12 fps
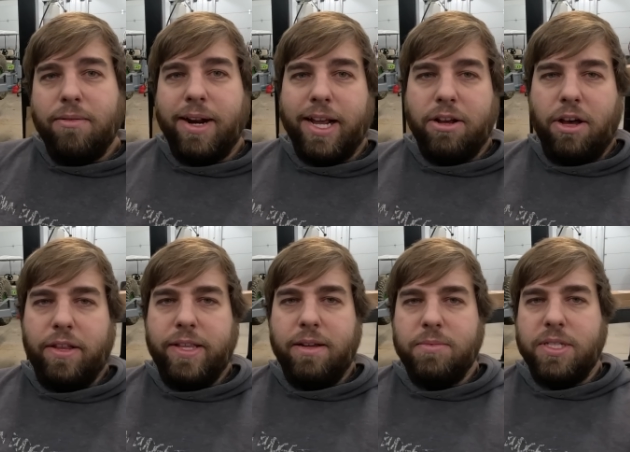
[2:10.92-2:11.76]
When I
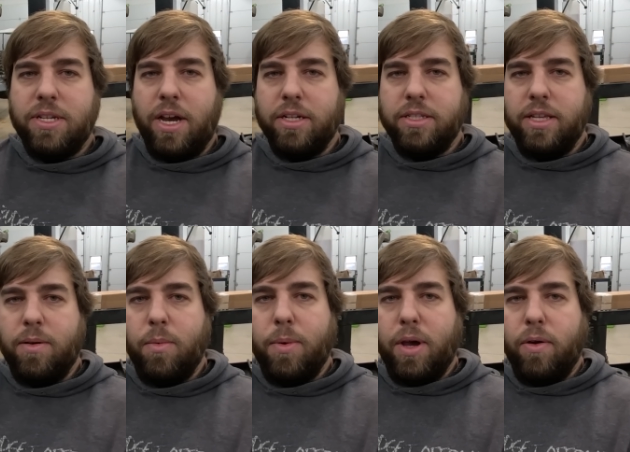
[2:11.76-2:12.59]
called them to talk to
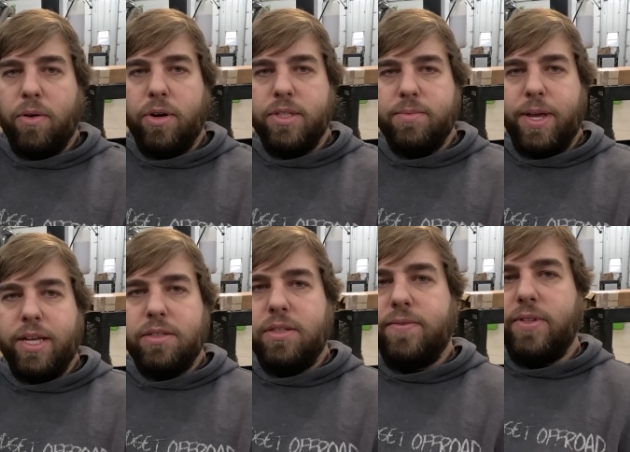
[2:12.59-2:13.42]
them about ordering some
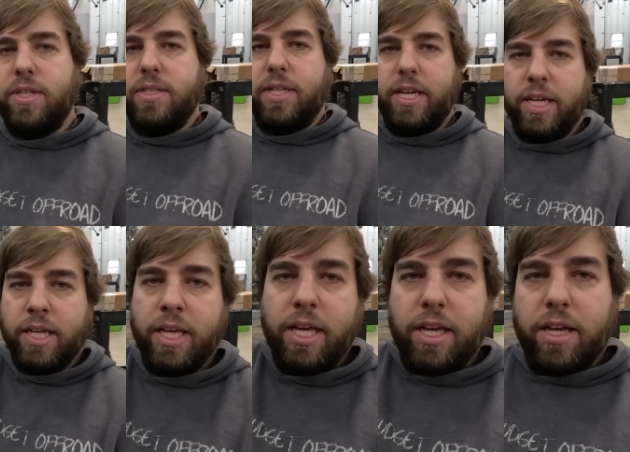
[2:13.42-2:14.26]
axles for this
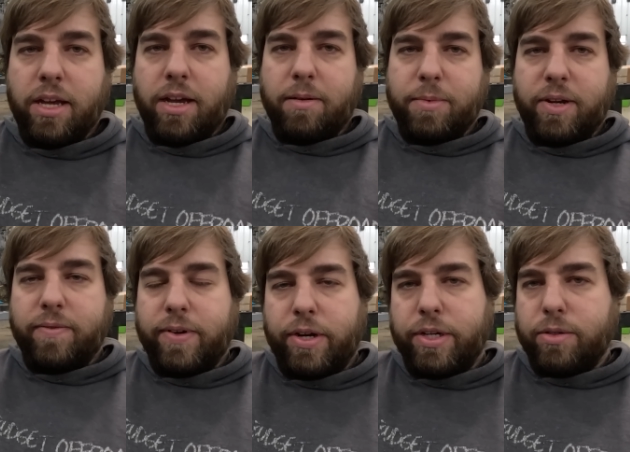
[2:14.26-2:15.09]
thing, um,
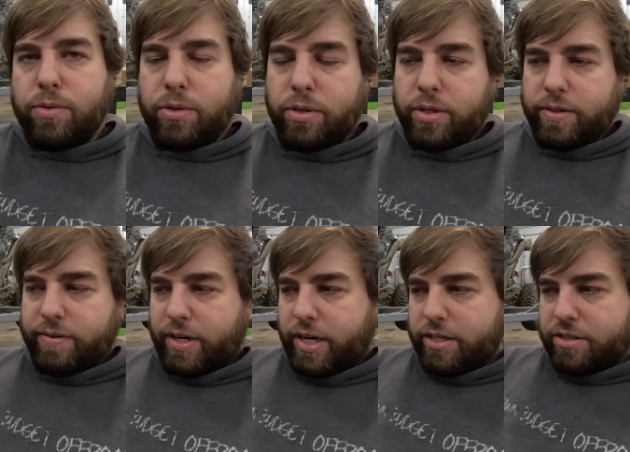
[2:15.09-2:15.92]
they're very cool,
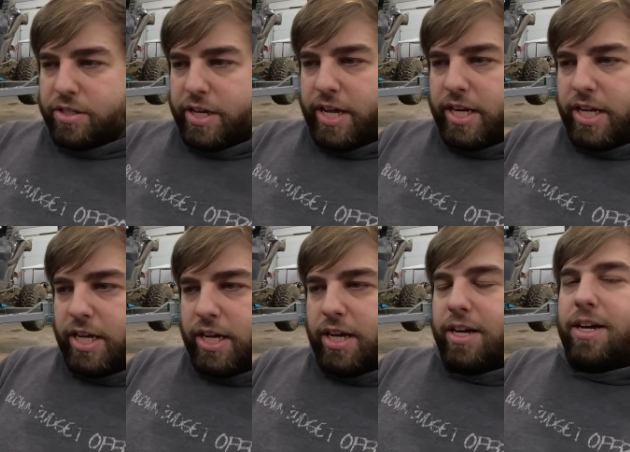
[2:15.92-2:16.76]
very
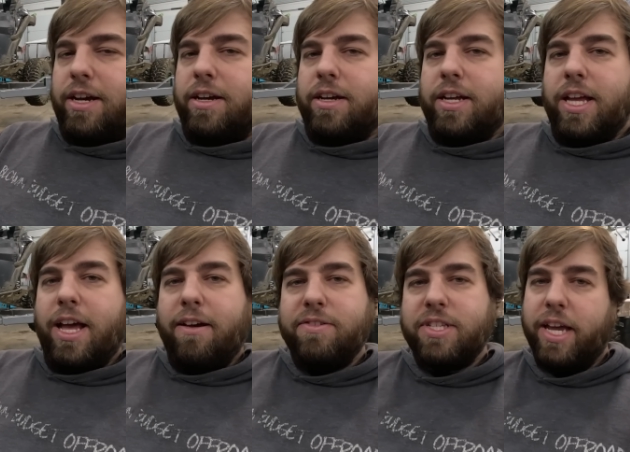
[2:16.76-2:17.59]
understanding. Uh,
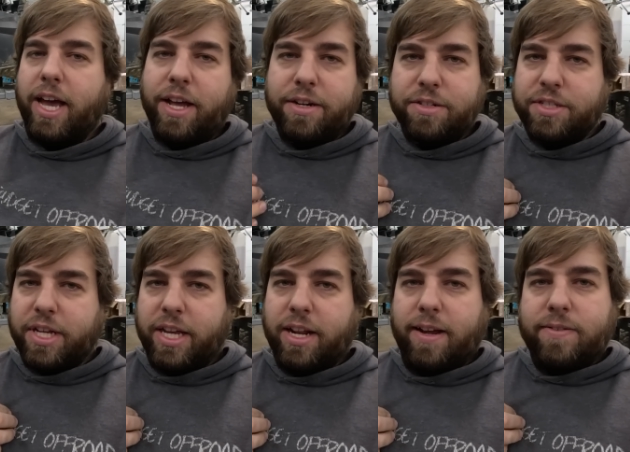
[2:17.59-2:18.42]
obviously, I
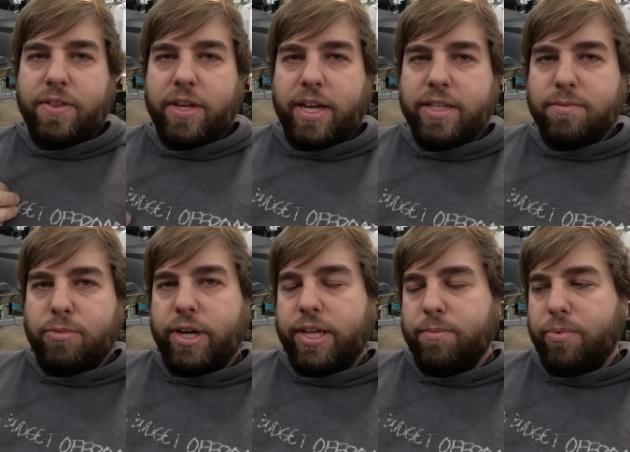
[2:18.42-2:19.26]
understand everything has a
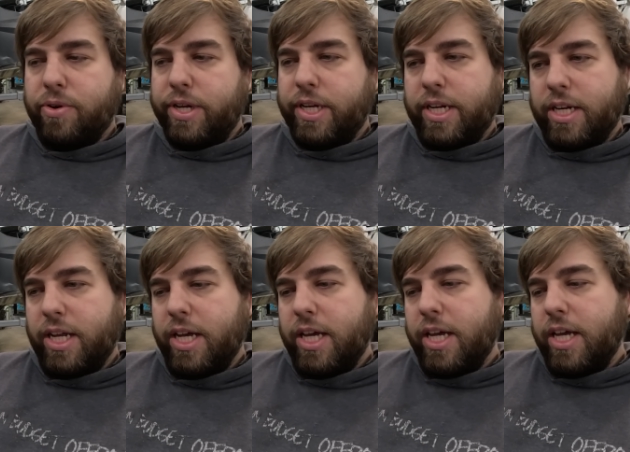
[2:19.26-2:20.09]
breaking point,